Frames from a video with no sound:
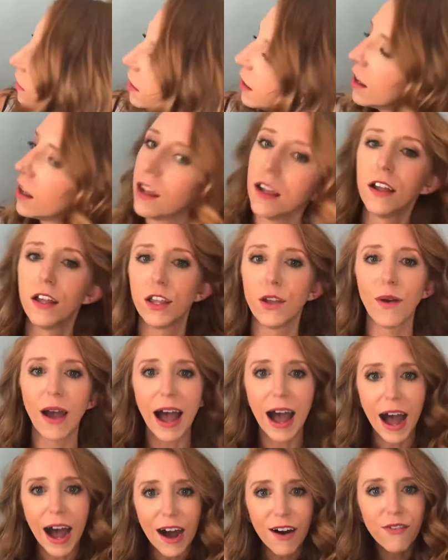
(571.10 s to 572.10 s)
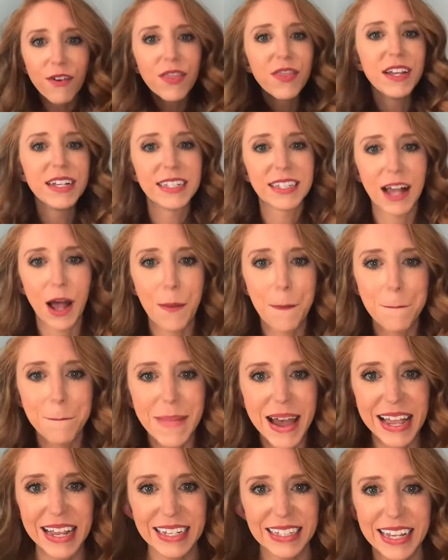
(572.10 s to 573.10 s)
you have this
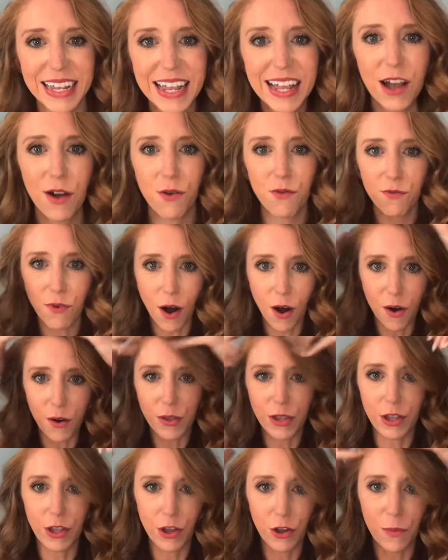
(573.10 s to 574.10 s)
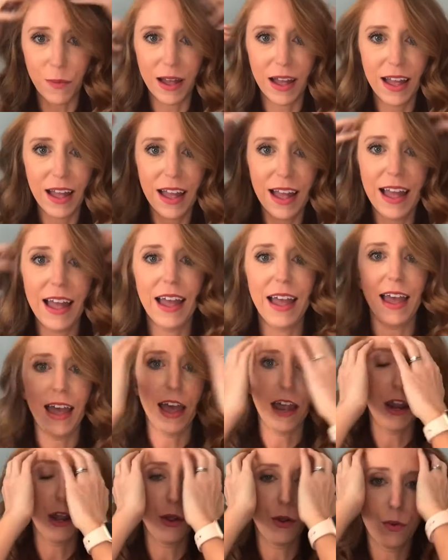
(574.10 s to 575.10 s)
amazing volume
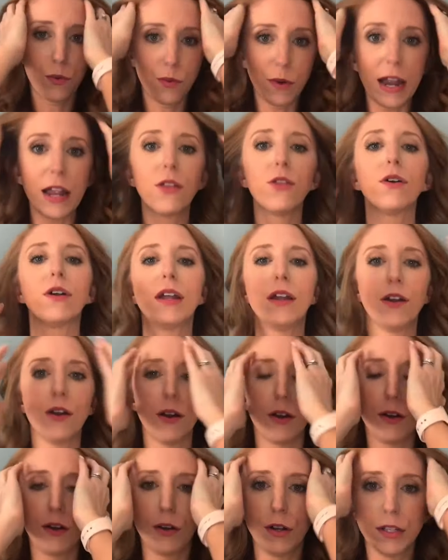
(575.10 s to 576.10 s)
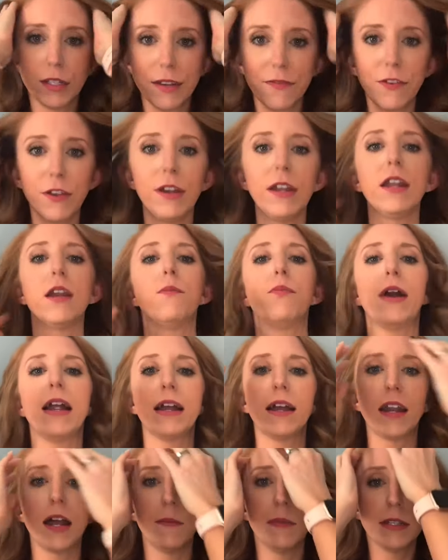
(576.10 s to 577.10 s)
and great looking curls. If you need to break it
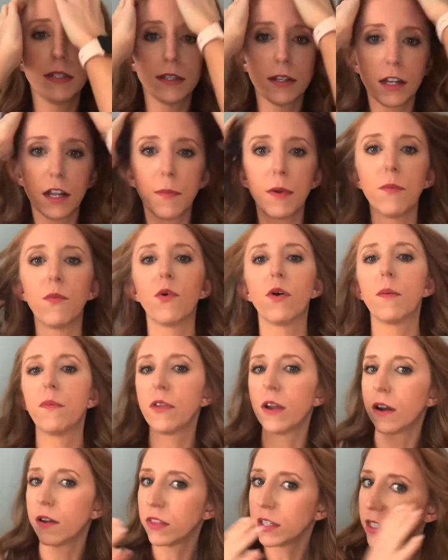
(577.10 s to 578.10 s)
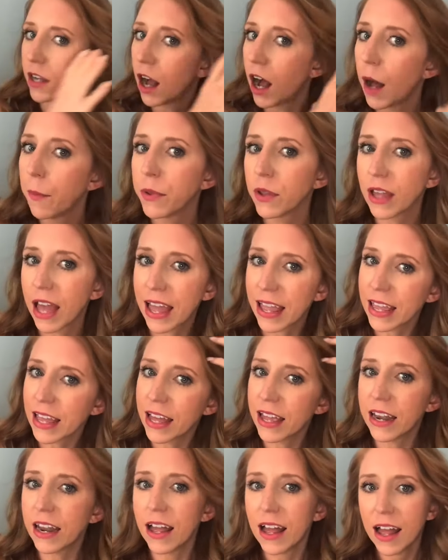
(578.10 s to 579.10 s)
up just a little bit more up there at the top, you can.
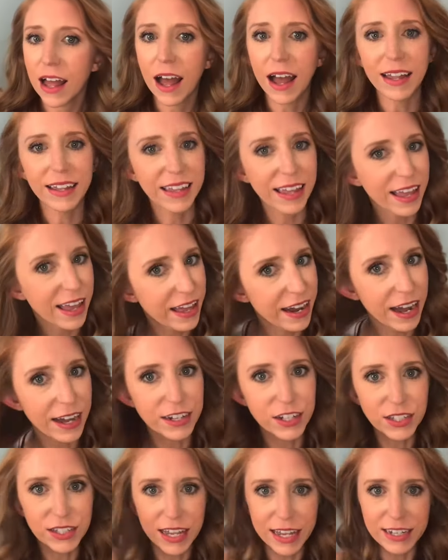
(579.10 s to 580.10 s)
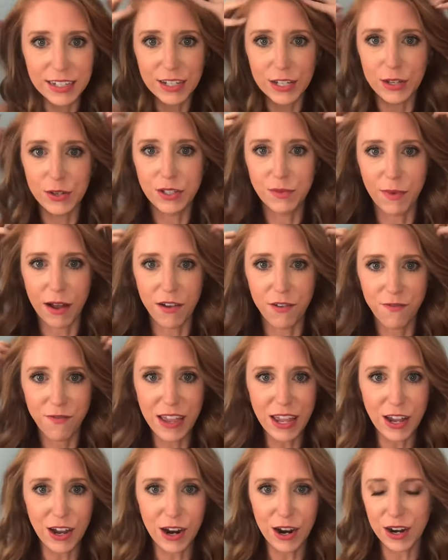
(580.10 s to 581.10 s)
Again, I just like to use my
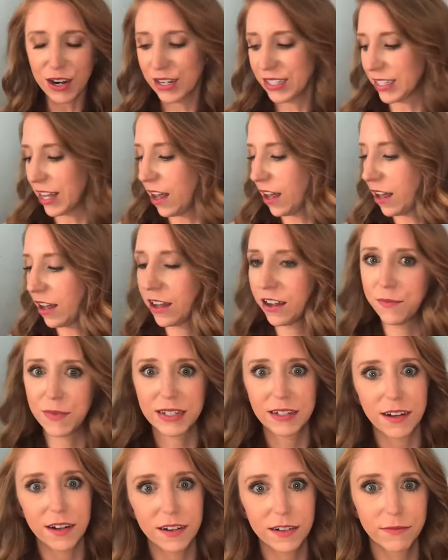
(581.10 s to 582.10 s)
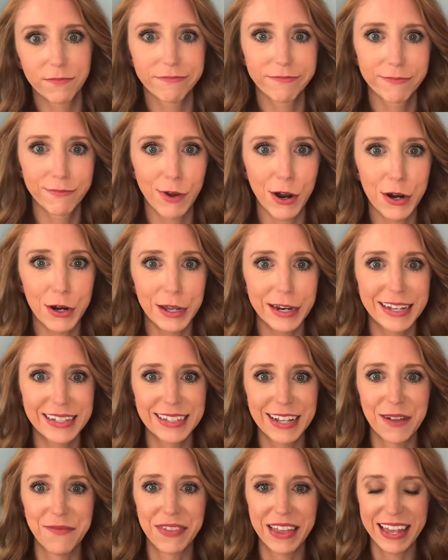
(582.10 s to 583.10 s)
fingers. Uh-oh, my dog barking at
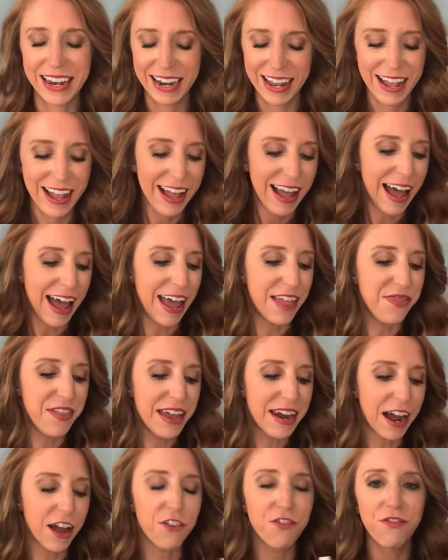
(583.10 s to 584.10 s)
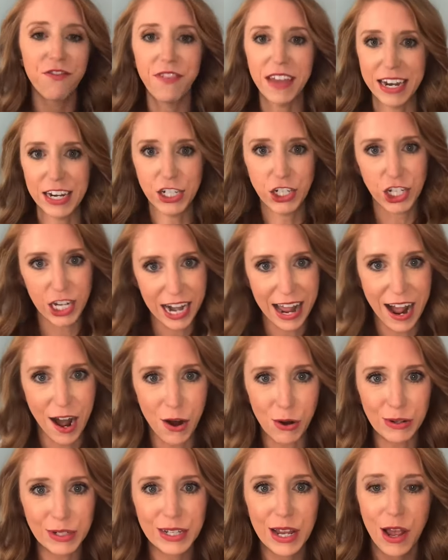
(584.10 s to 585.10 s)
something. And then I finish it
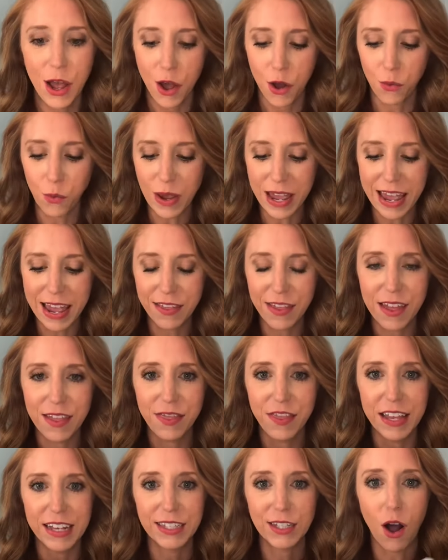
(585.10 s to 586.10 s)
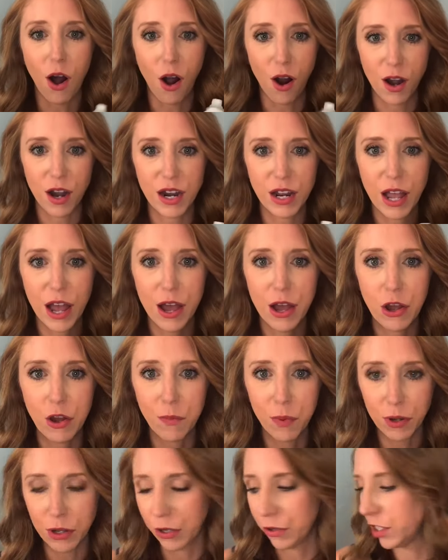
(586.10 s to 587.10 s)
out with this R & Co
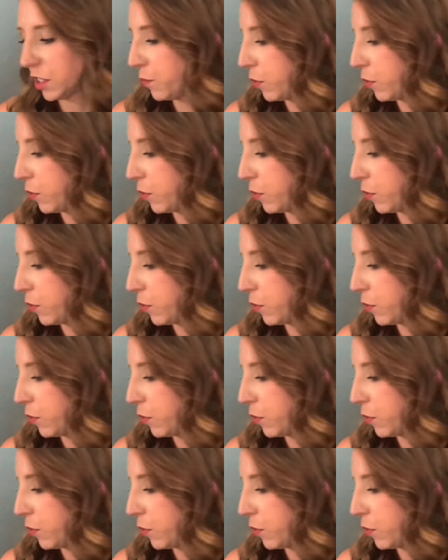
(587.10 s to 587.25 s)
balloon spray.